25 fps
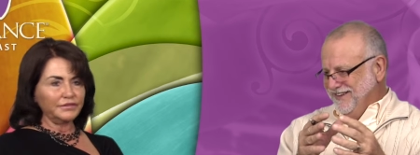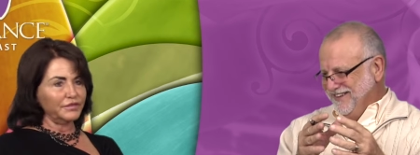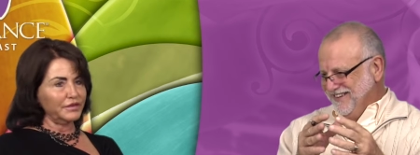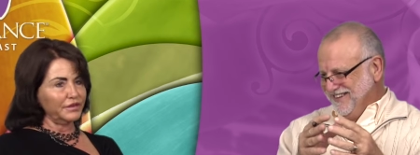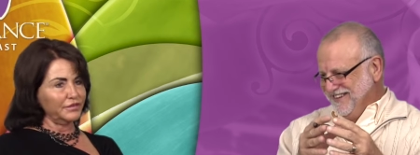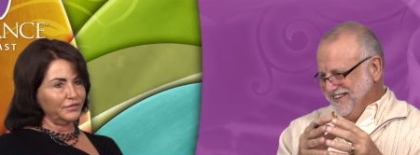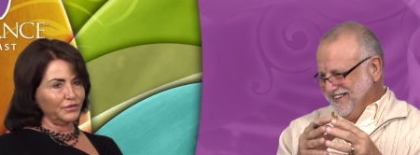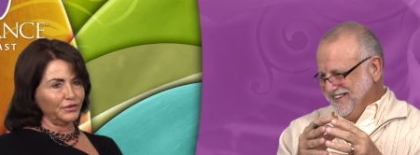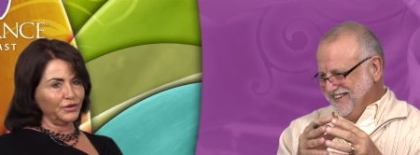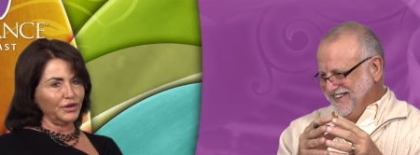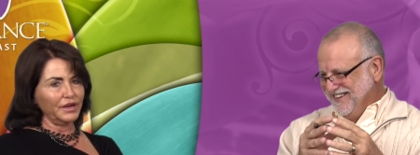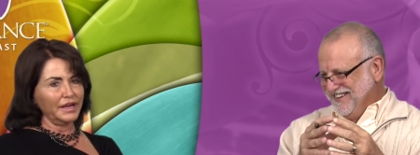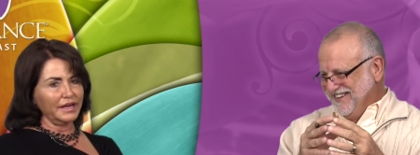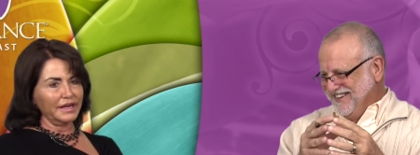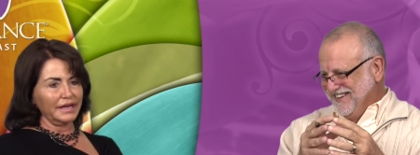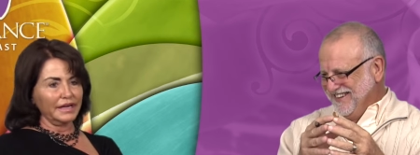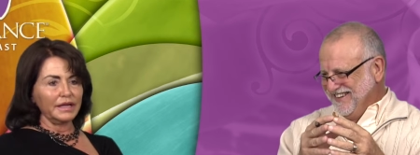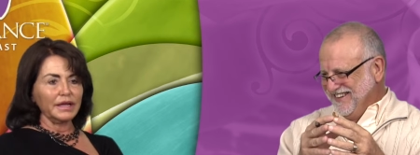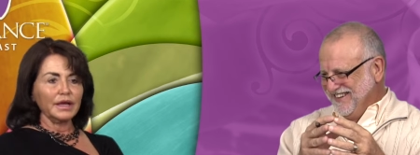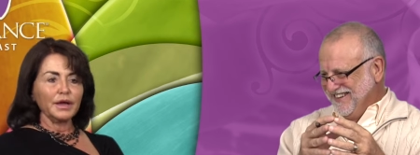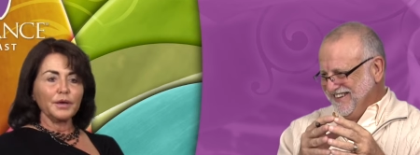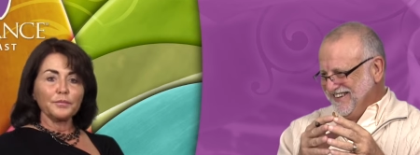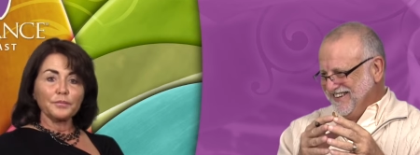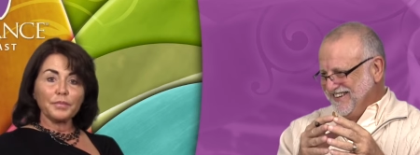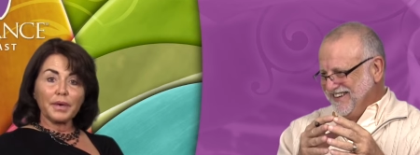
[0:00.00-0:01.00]
Speaker 1: even if you're
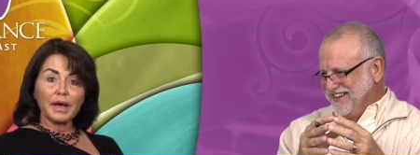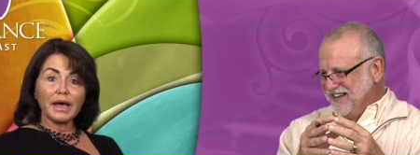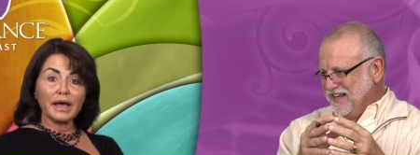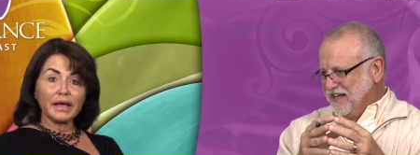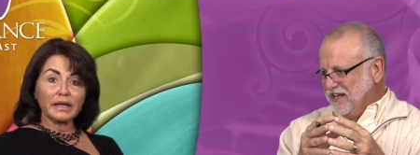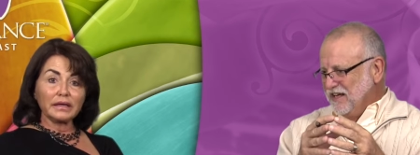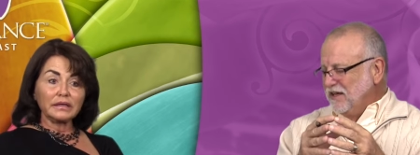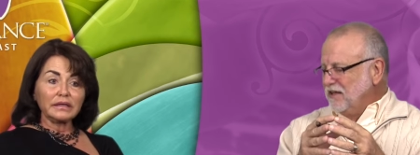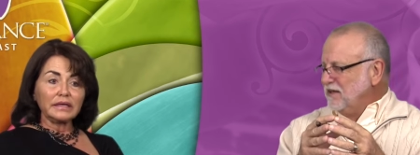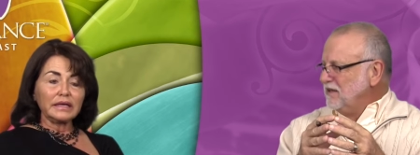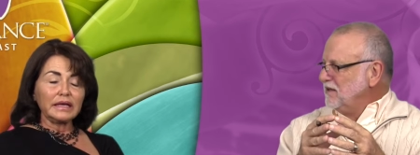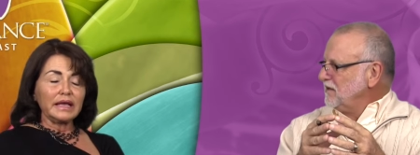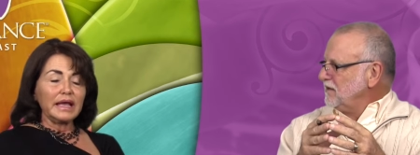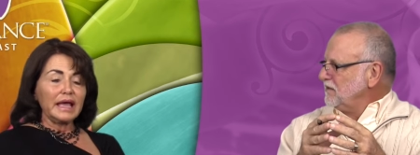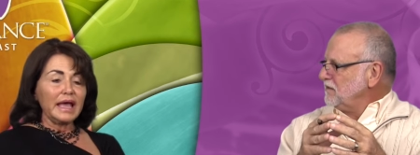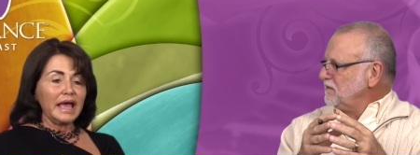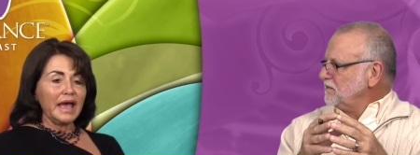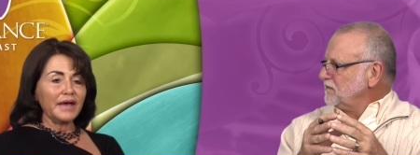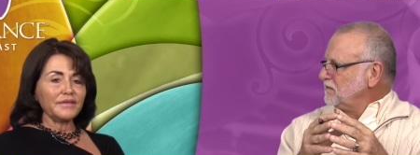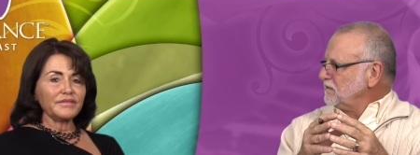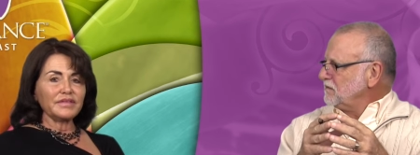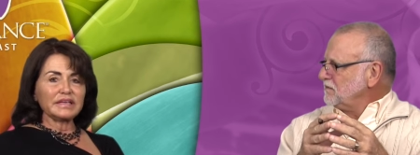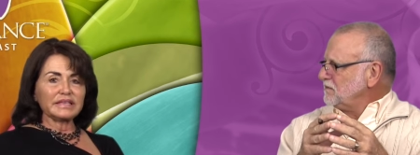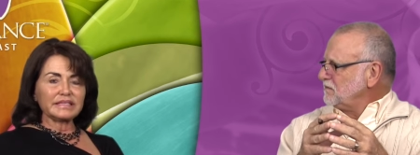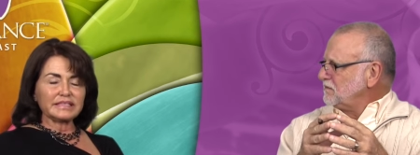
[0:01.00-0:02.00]
80. But
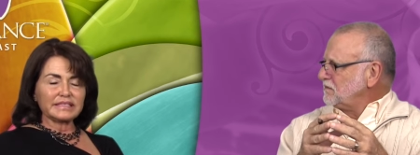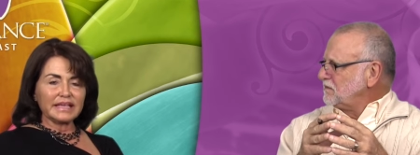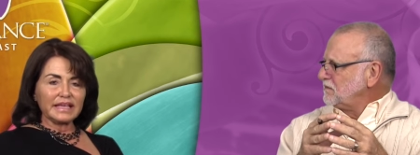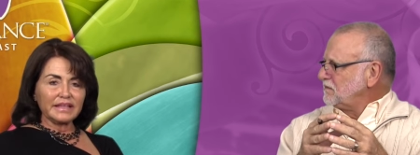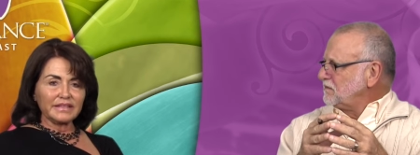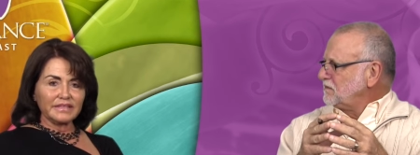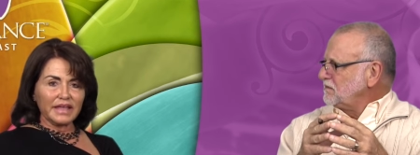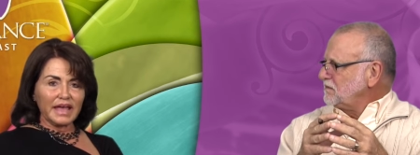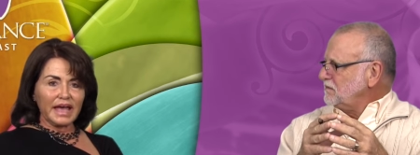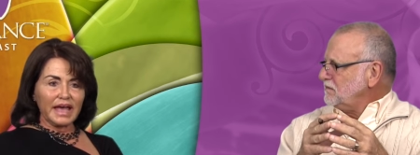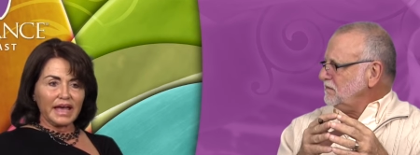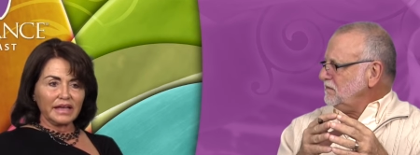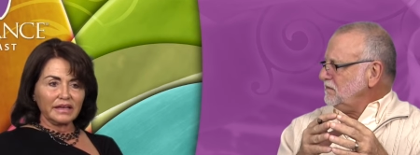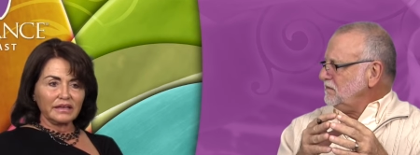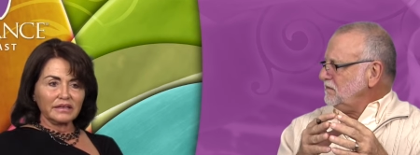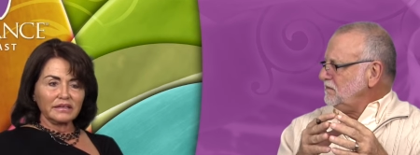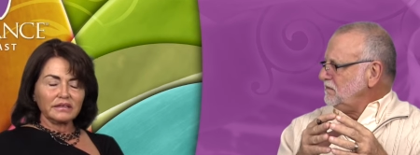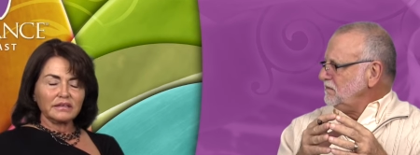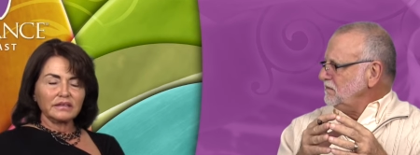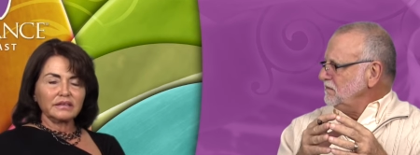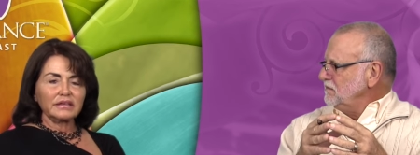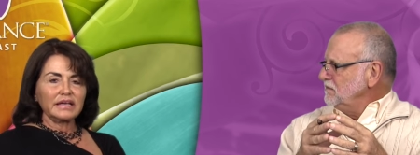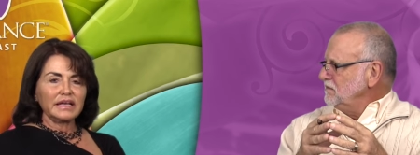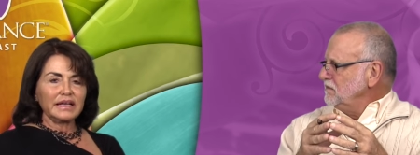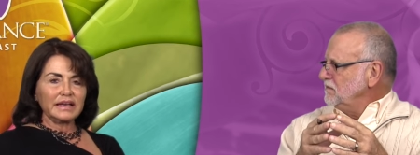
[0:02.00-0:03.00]
having said that,
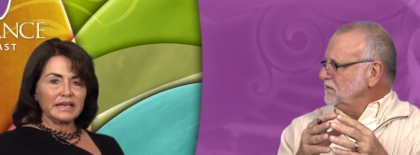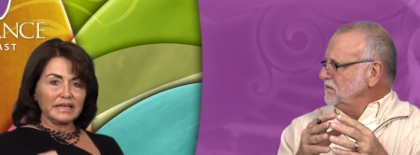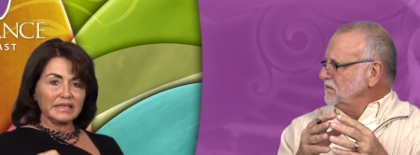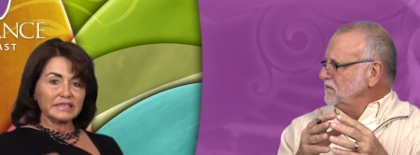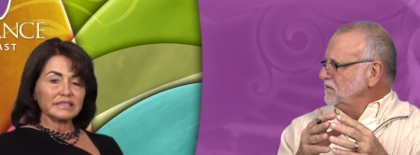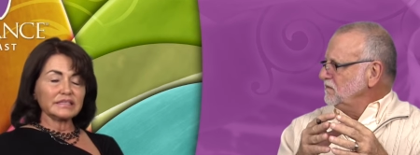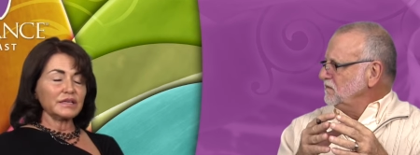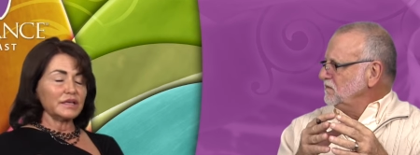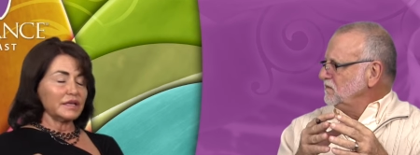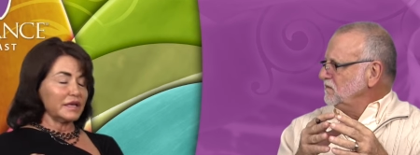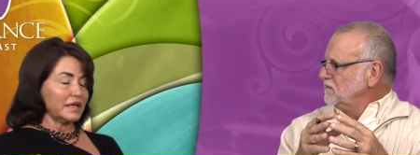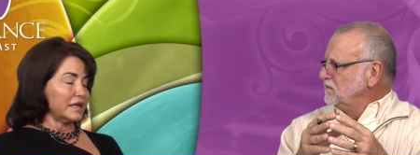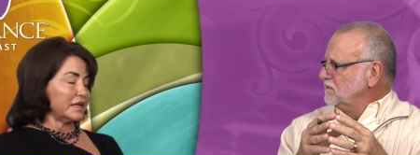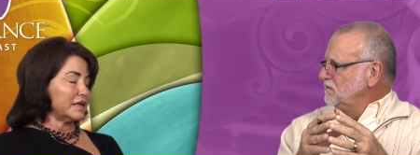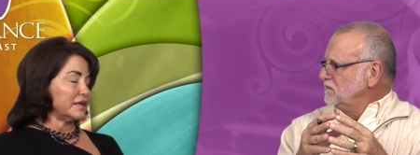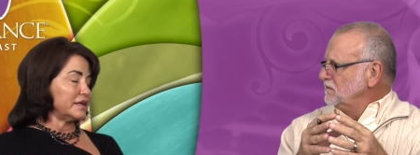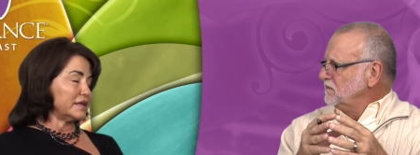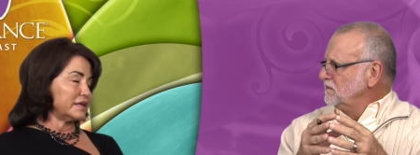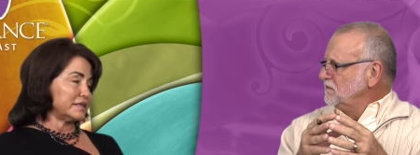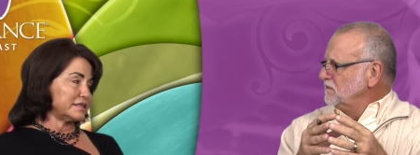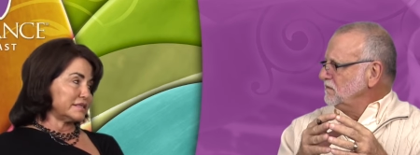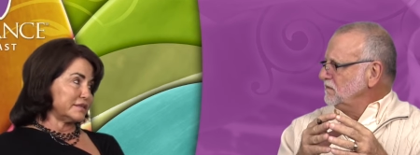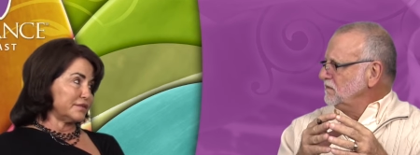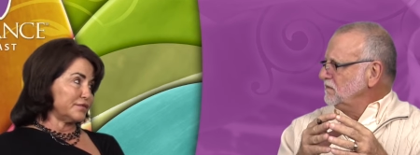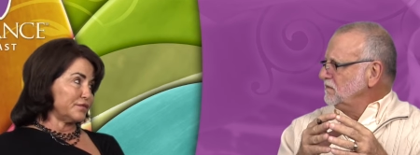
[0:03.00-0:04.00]
it isn't. It
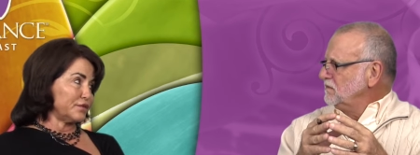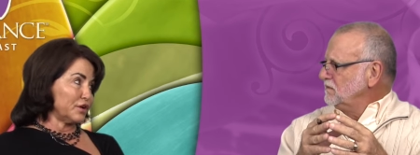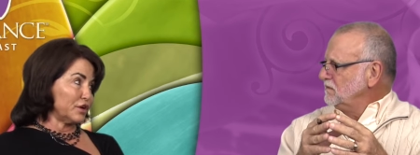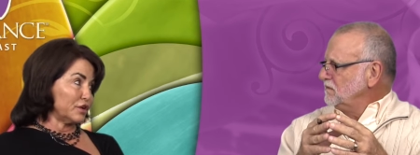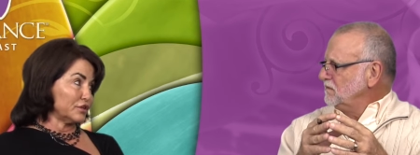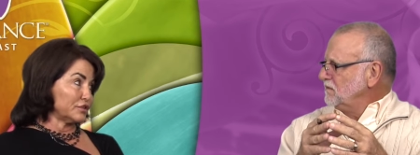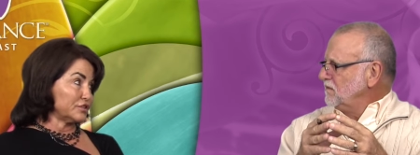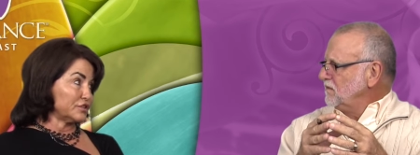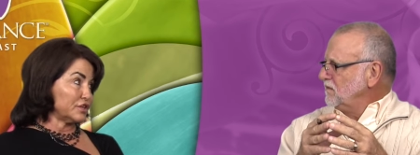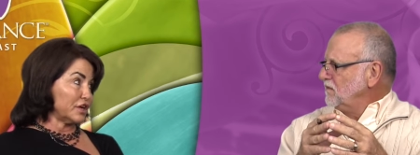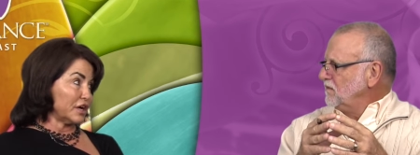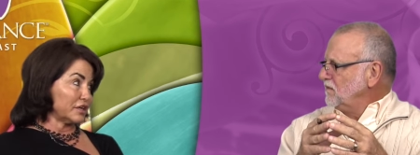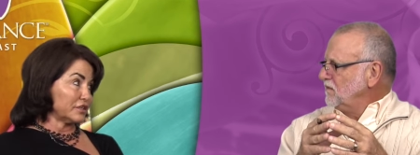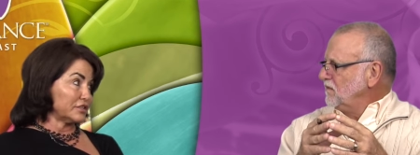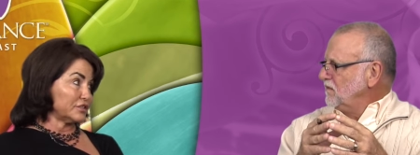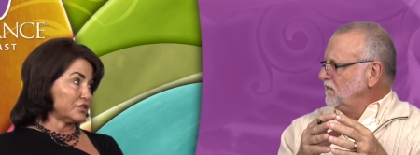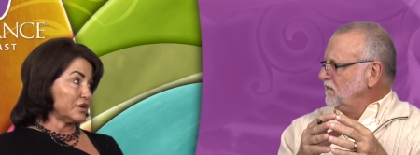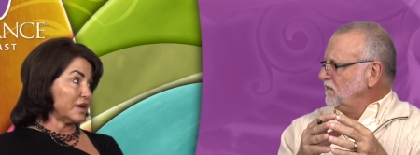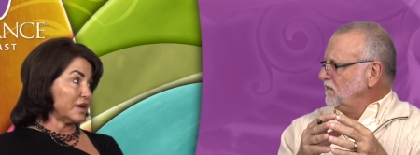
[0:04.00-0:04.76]
is difficult to talk